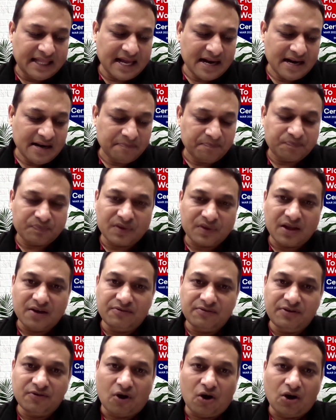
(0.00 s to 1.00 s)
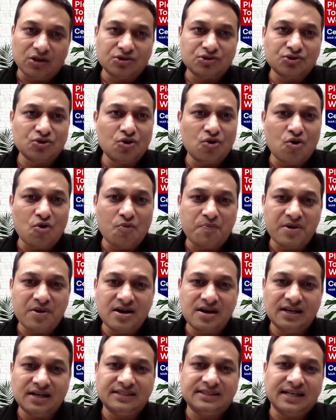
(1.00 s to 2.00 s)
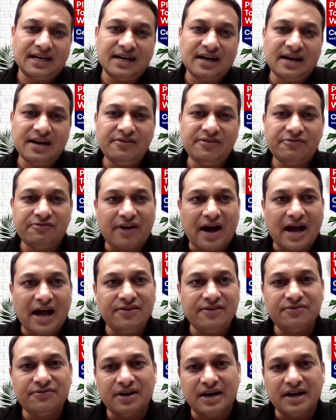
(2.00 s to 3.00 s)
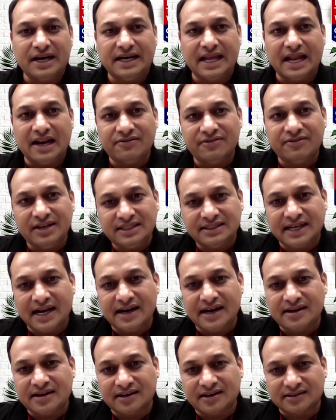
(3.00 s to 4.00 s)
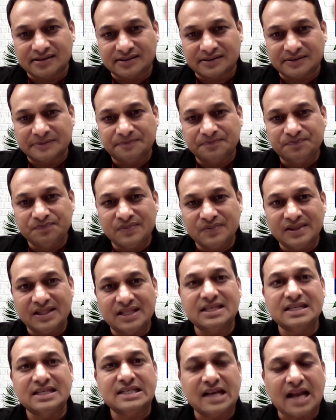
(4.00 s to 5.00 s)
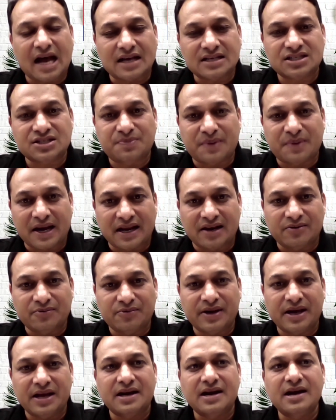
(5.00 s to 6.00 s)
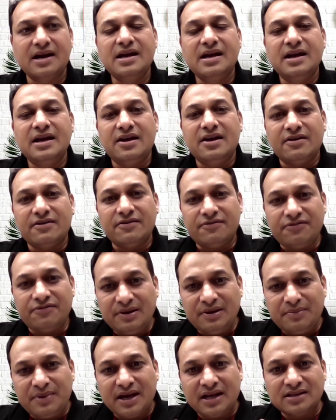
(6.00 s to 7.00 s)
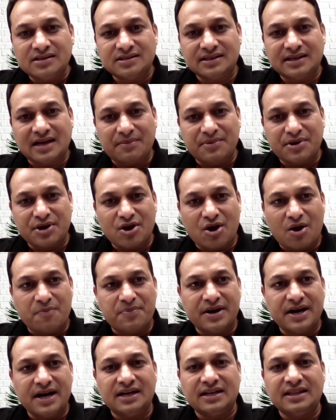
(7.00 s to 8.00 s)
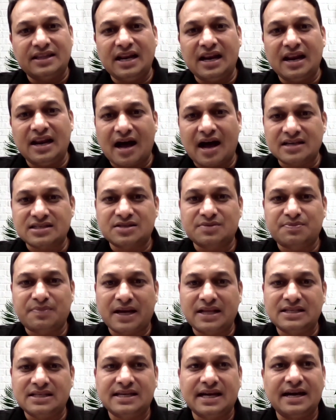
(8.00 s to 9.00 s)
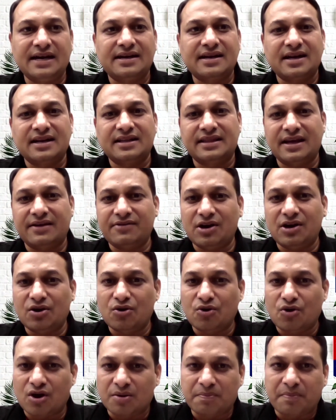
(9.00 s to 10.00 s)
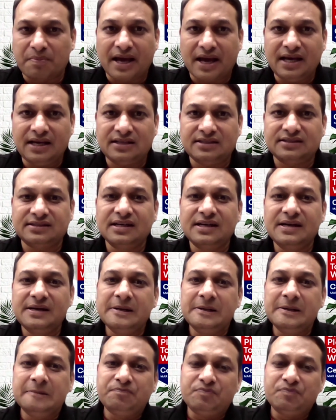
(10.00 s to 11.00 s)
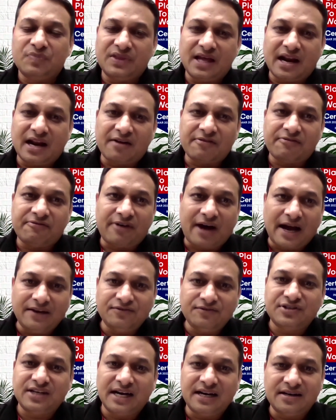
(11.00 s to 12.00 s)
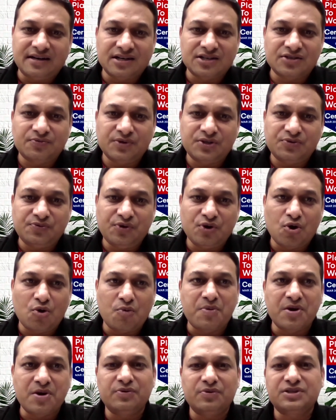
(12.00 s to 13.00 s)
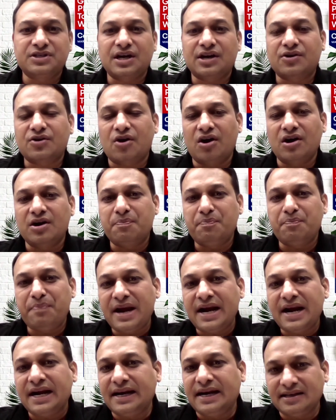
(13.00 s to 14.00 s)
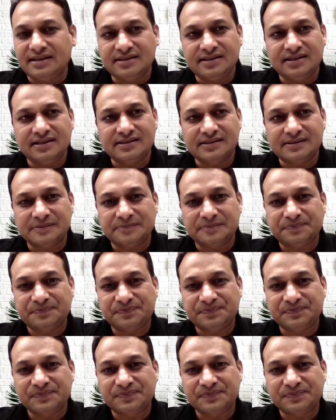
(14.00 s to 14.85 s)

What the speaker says: Then we've also opened recently 5 delivery centers. This is last mile, where females come and operate the last mile center. They will go on bikes. There are 5 centers which we opened, which are called pink DCs.